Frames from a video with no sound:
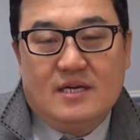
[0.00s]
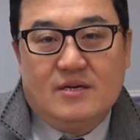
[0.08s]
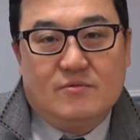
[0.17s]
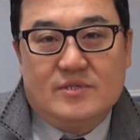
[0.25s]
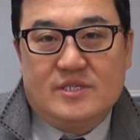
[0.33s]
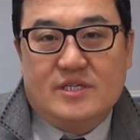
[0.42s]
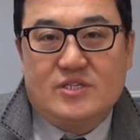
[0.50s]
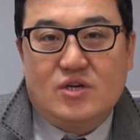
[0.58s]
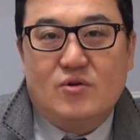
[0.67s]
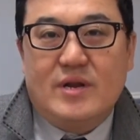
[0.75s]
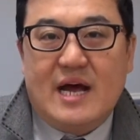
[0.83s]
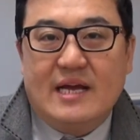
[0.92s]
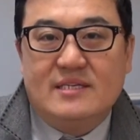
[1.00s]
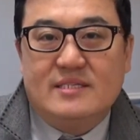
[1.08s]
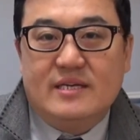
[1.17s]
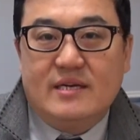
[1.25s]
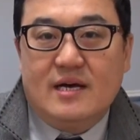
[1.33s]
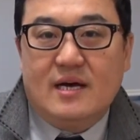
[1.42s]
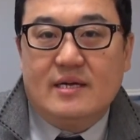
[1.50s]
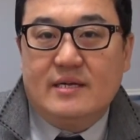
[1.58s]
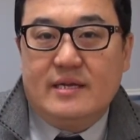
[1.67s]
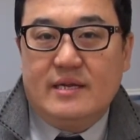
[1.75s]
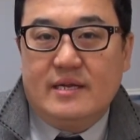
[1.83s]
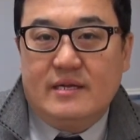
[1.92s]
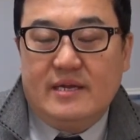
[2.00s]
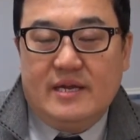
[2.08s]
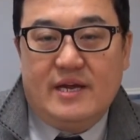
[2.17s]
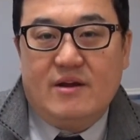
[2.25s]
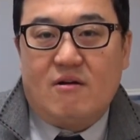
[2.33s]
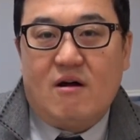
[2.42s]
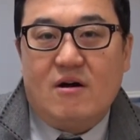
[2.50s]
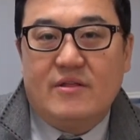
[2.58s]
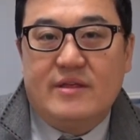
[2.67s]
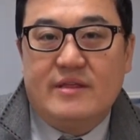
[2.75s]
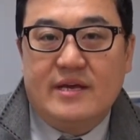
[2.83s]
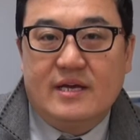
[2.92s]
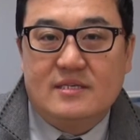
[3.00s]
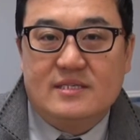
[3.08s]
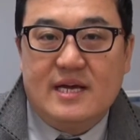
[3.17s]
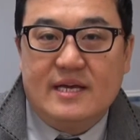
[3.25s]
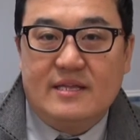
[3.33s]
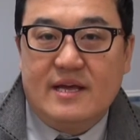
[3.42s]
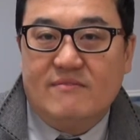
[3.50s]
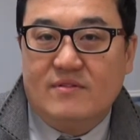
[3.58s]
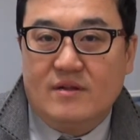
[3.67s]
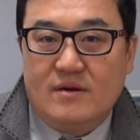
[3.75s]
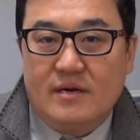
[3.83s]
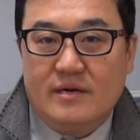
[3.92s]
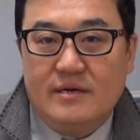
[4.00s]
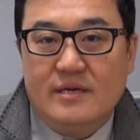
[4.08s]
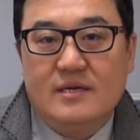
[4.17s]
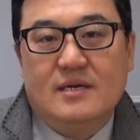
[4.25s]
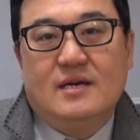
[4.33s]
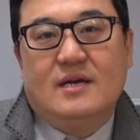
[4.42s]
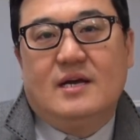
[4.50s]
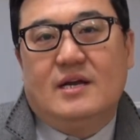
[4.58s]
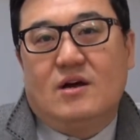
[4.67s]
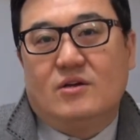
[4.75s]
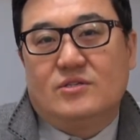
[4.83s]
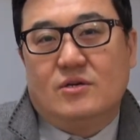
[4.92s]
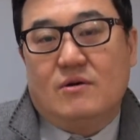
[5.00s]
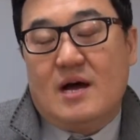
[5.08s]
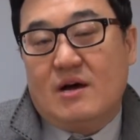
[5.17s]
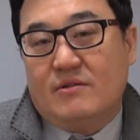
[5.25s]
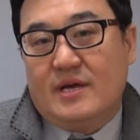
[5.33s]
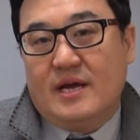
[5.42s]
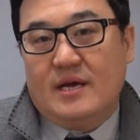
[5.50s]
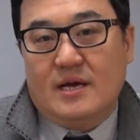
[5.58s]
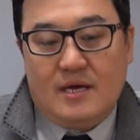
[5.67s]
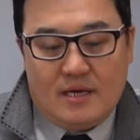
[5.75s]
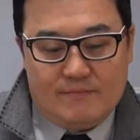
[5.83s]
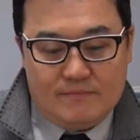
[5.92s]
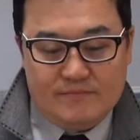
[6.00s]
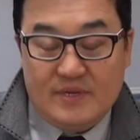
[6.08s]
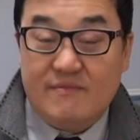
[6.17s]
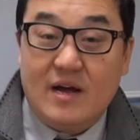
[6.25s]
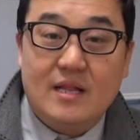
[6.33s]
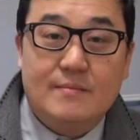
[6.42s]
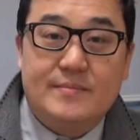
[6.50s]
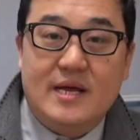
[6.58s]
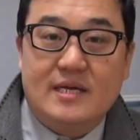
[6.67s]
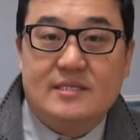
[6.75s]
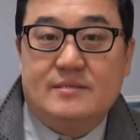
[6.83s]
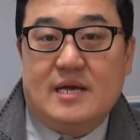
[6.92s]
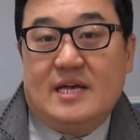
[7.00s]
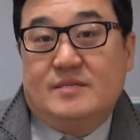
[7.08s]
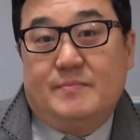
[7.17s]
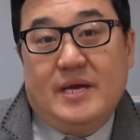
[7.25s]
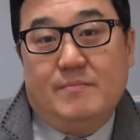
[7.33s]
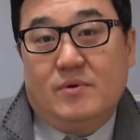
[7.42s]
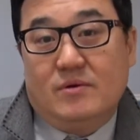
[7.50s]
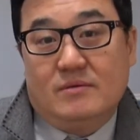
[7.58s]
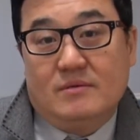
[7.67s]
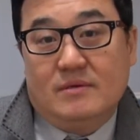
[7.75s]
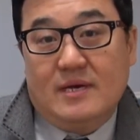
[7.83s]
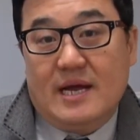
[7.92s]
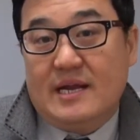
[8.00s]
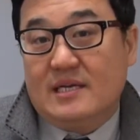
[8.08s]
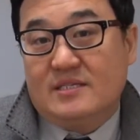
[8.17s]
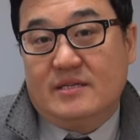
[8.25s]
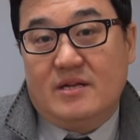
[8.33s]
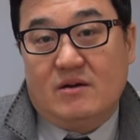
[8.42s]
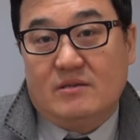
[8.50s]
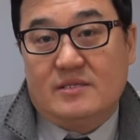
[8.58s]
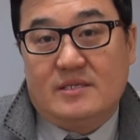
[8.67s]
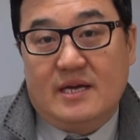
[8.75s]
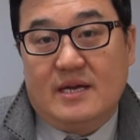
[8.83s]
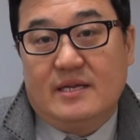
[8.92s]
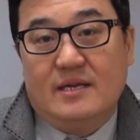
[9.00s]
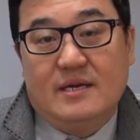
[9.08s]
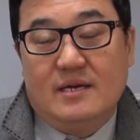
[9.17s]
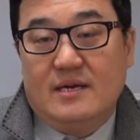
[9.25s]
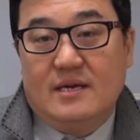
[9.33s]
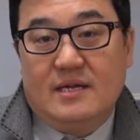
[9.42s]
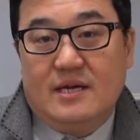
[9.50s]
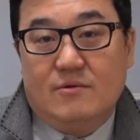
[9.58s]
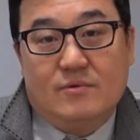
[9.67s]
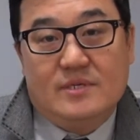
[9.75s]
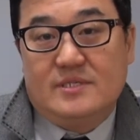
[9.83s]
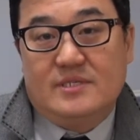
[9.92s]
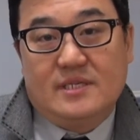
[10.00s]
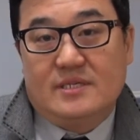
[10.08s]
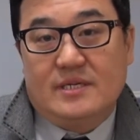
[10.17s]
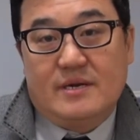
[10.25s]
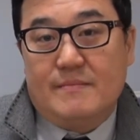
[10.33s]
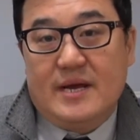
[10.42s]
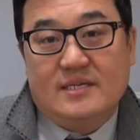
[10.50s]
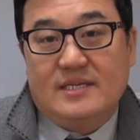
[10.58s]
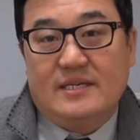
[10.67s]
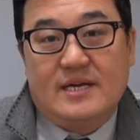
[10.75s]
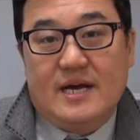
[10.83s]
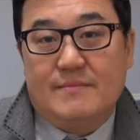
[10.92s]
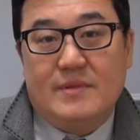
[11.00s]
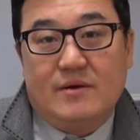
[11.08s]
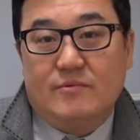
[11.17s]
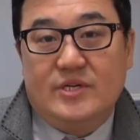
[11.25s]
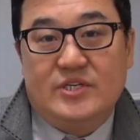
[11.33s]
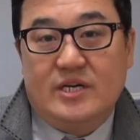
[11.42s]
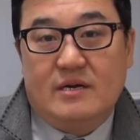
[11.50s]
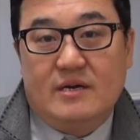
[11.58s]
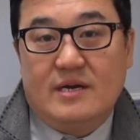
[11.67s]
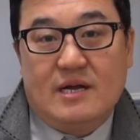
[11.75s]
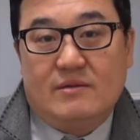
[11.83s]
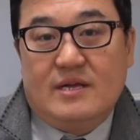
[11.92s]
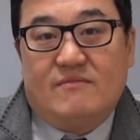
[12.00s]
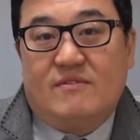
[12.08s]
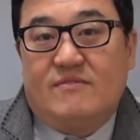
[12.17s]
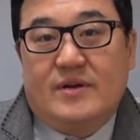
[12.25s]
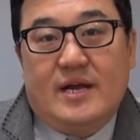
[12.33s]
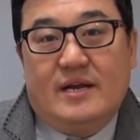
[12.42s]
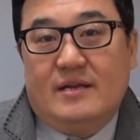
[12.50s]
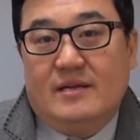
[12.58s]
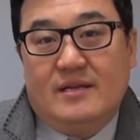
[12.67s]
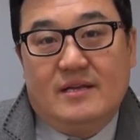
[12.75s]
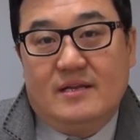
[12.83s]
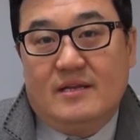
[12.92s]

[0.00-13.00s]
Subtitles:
was just so nice to hear all the things that they've learned, and also how they developed as people and as adults, and it was just an amazing time that we shared, and I'll never forget it.